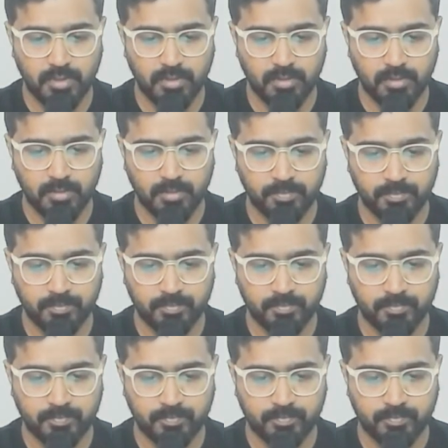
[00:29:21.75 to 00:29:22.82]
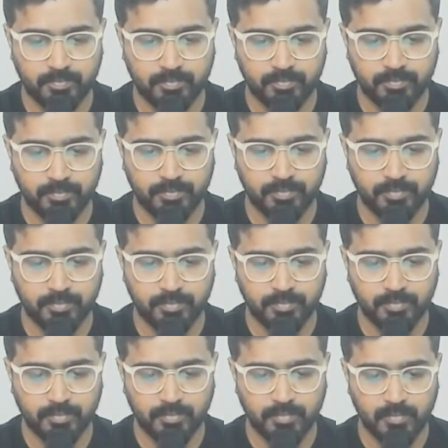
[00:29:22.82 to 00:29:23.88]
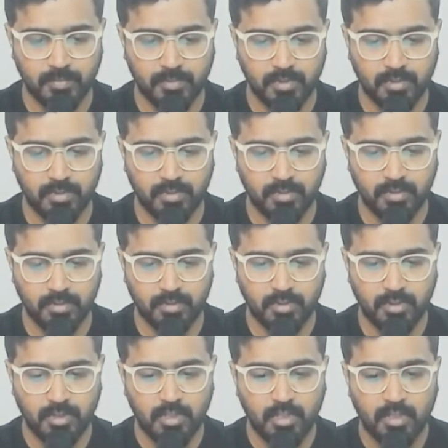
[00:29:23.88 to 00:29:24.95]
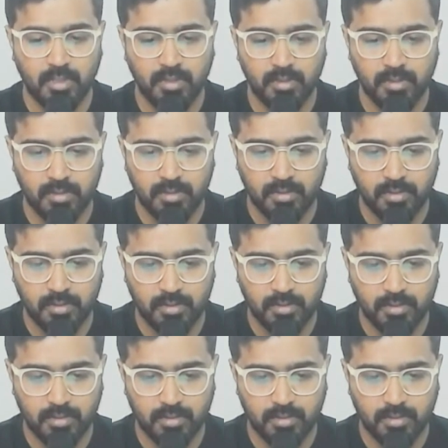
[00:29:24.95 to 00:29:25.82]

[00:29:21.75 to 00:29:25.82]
[no speech]